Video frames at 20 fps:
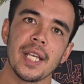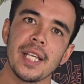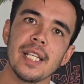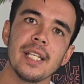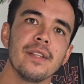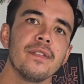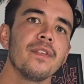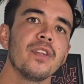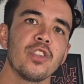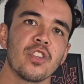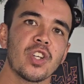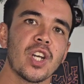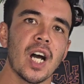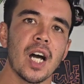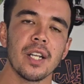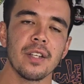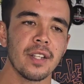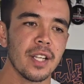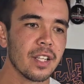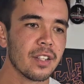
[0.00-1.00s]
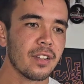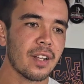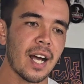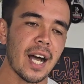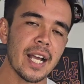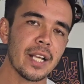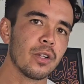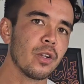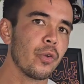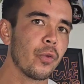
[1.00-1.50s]
In this context,
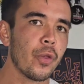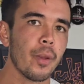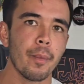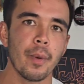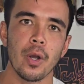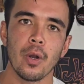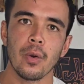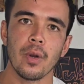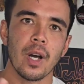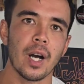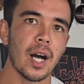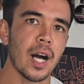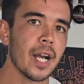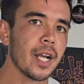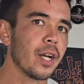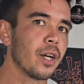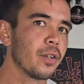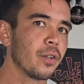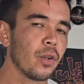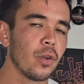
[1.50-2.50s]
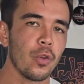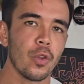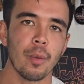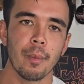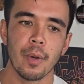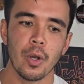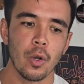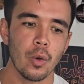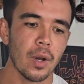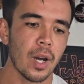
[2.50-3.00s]
I load the boat, I unload the
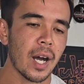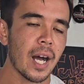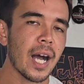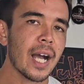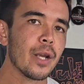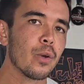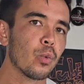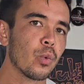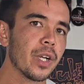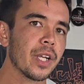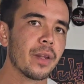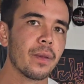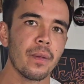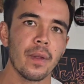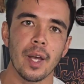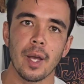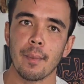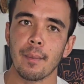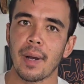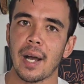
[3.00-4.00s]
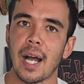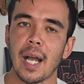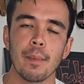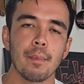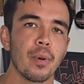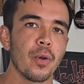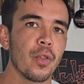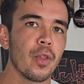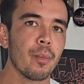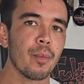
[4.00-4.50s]
boat, I rig them, I
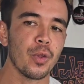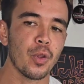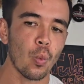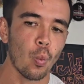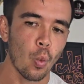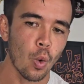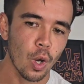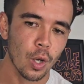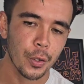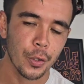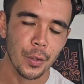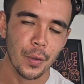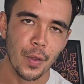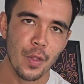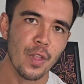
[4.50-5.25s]
put them in the water,